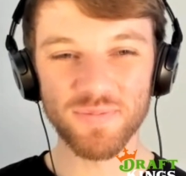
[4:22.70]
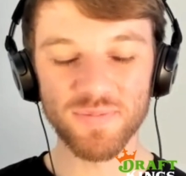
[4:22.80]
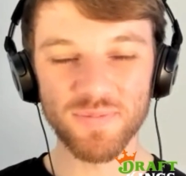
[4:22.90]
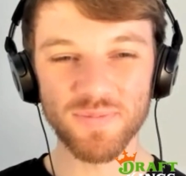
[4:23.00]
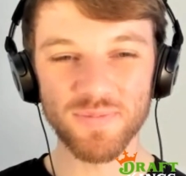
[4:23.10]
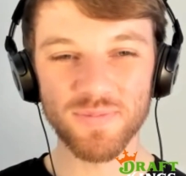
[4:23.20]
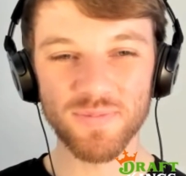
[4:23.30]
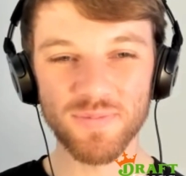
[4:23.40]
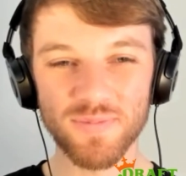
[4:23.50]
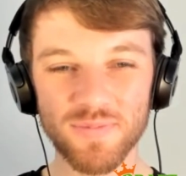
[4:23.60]

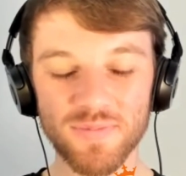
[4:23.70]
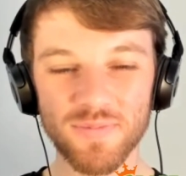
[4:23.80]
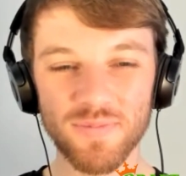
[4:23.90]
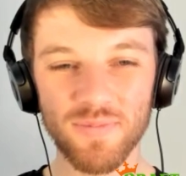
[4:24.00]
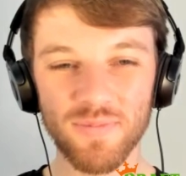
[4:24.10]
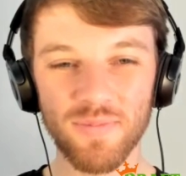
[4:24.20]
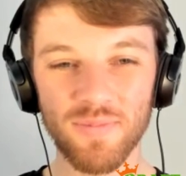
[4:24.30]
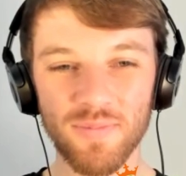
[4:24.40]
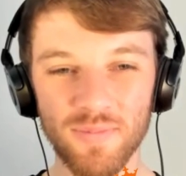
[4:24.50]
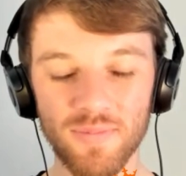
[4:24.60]

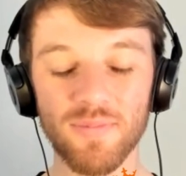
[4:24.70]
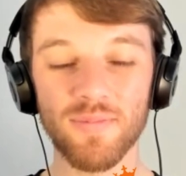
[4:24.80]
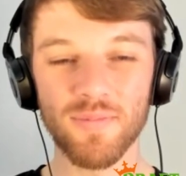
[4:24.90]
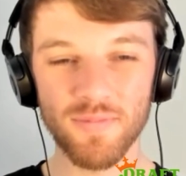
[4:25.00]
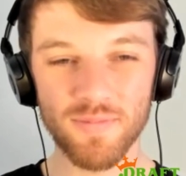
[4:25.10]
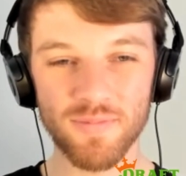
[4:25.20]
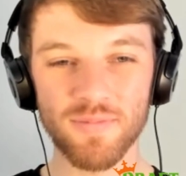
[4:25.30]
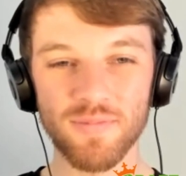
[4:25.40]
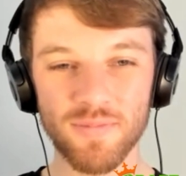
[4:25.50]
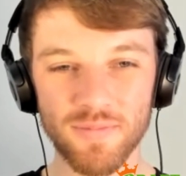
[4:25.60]

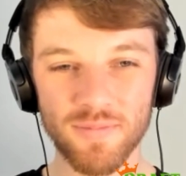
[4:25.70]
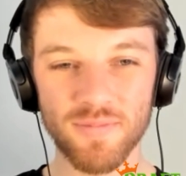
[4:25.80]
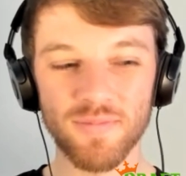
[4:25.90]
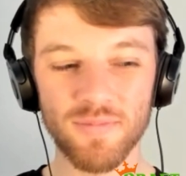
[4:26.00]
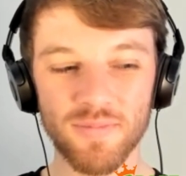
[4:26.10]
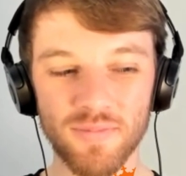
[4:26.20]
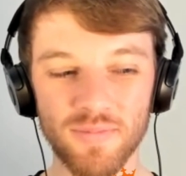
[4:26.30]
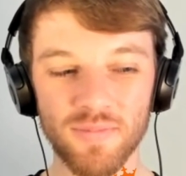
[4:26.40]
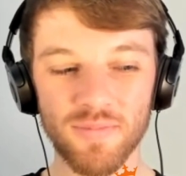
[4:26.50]
(silent)